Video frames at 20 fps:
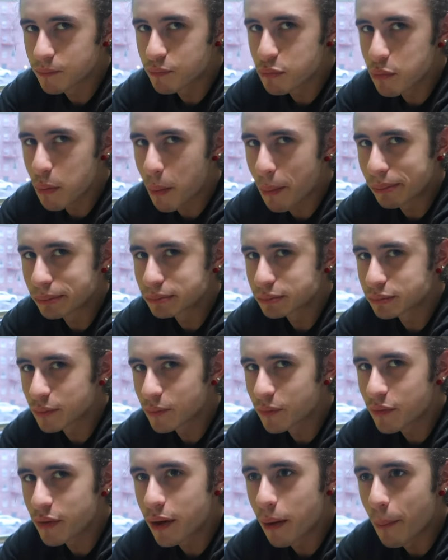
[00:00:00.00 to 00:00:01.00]
Really?
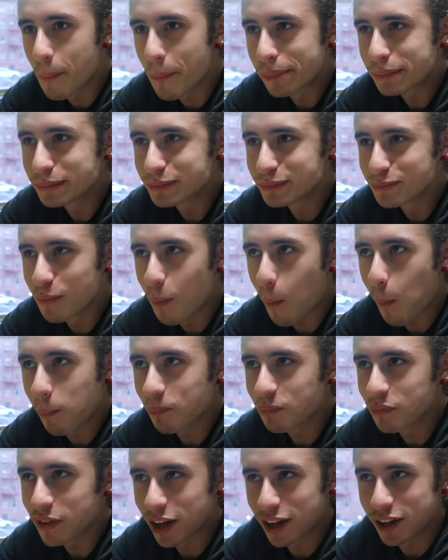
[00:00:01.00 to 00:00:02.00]
It's my
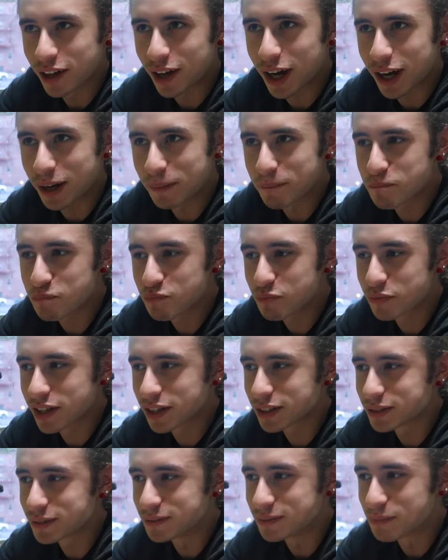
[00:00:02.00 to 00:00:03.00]
infamous
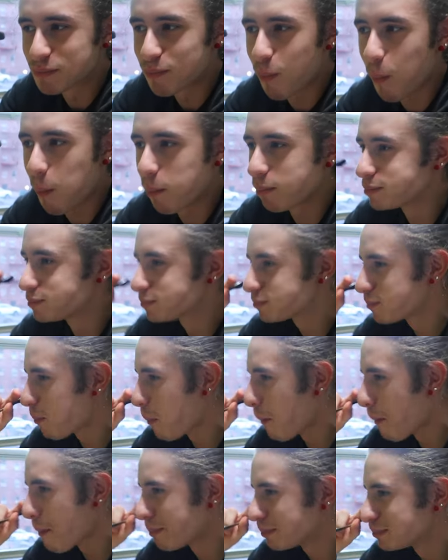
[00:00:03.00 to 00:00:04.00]
spinach
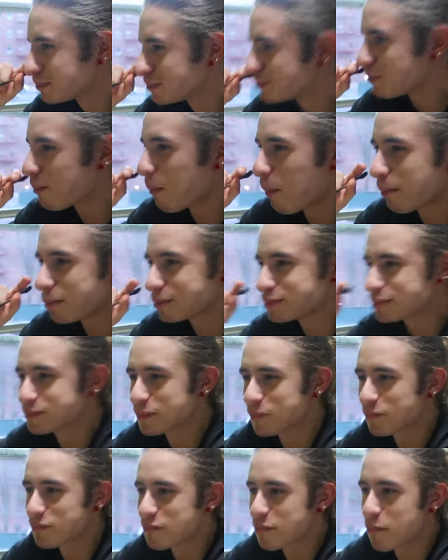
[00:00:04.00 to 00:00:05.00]
chicken!
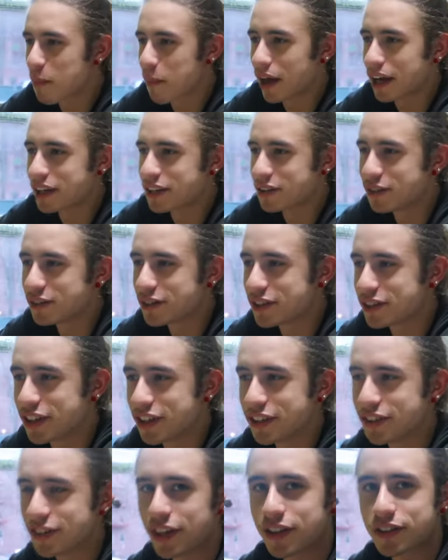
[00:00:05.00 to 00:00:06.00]
I only
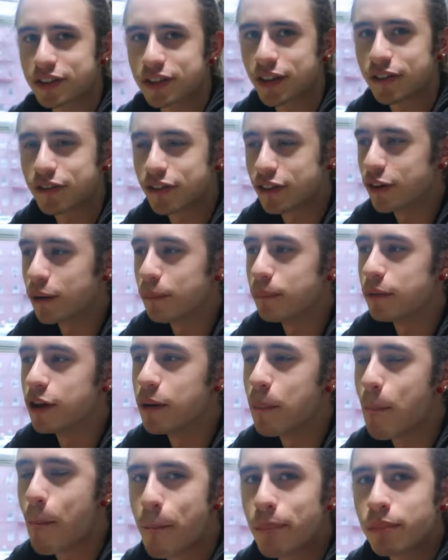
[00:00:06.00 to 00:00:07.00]
taste that stuff a little
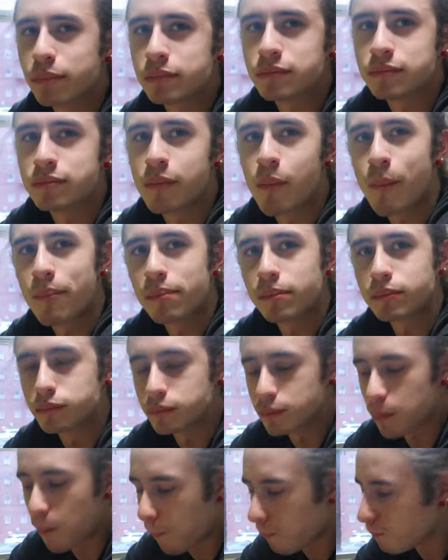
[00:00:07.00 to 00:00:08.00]
bit. What stuff?
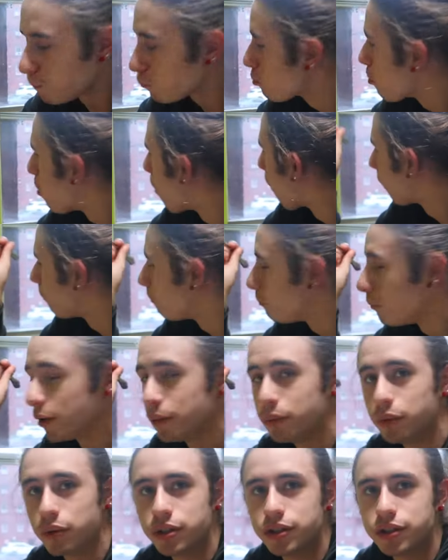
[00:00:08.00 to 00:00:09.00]
Maybe
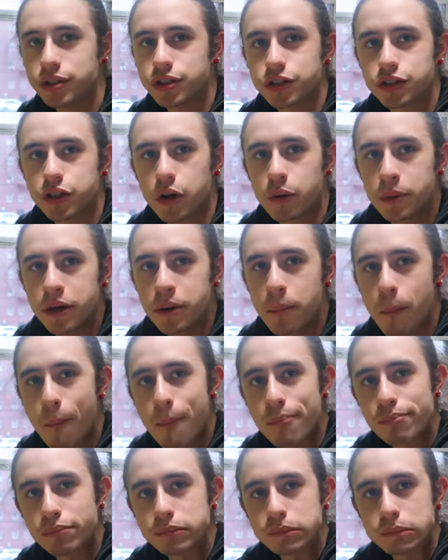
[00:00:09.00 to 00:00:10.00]
what you just showed me?
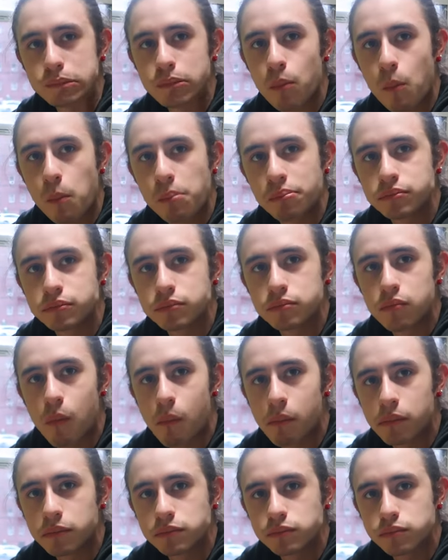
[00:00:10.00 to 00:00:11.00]
No, that's in the pasta.
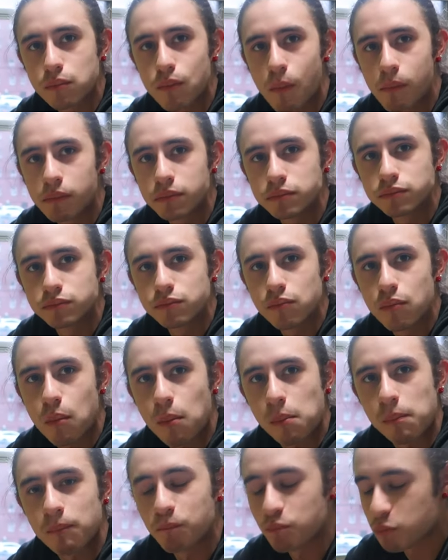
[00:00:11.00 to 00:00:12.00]
What's in the pasta?
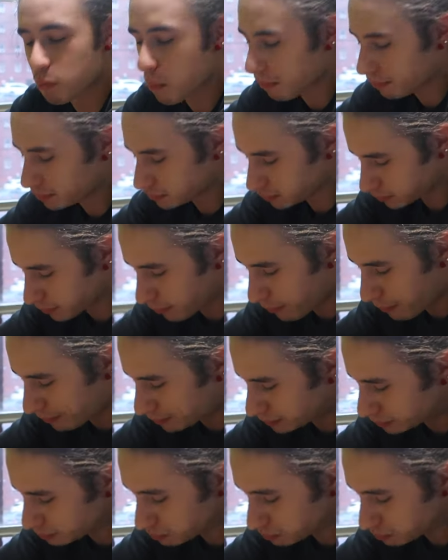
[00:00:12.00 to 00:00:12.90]
She just